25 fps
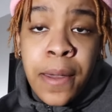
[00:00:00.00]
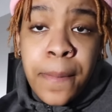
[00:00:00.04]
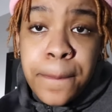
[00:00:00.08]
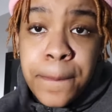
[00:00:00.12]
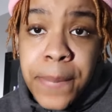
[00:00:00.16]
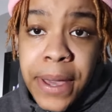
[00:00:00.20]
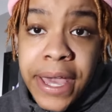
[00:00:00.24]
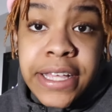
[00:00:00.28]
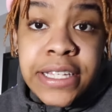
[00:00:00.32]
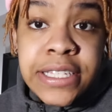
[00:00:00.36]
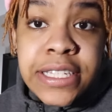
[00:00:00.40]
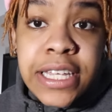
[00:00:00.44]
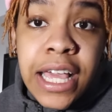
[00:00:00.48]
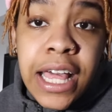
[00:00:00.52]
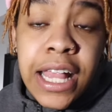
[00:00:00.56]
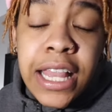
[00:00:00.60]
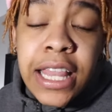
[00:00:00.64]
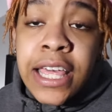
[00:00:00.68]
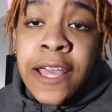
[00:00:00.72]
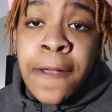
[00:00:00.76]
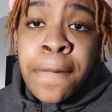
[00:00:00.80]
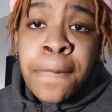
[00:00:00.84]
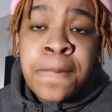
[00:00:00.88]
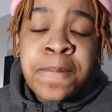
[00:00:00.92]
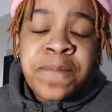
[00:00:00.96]

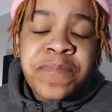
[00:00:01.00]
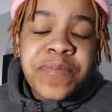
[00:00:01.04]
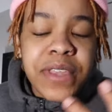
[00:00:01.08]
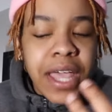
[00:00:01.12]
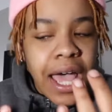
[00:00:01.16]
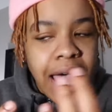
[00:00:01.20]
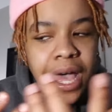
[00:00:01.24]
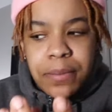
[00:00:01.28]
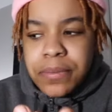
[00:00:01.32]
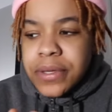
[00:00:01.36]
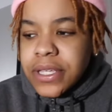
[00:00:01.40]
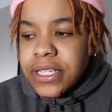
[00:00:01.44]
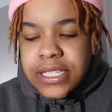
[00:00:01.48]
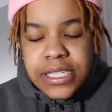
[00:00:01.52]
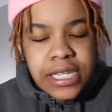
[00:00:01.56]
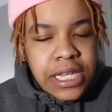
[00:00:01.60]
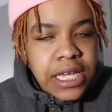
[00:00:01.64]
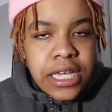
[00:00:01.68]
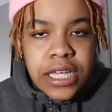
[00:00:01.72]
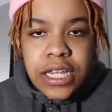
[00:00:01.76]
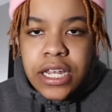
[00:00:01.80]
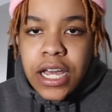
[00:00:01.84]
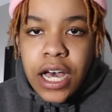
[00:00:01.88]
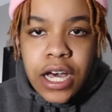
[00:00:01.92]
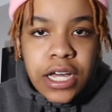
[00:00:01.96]
Basically, I be
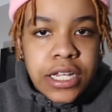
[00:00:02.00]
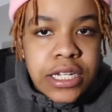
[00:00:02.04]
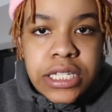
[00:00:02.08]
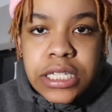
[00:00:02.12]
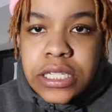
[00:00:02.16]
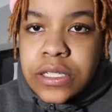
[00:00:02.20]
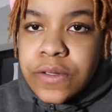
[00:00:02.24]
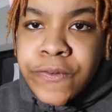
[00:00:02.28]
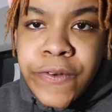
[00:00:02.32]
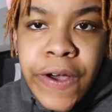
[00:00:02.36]
seeing all these